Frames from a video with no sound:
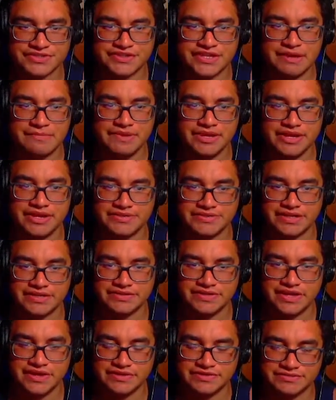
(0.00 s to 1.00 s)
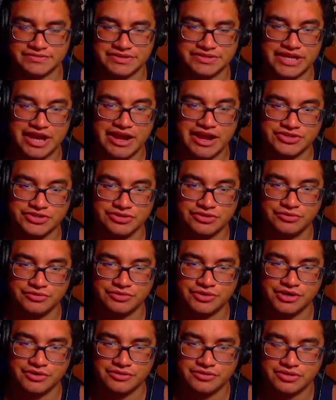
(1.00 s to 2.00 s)
See how many hits that takes, because I actually don't
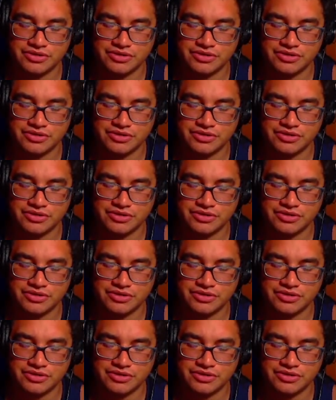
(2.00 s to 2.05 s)
know.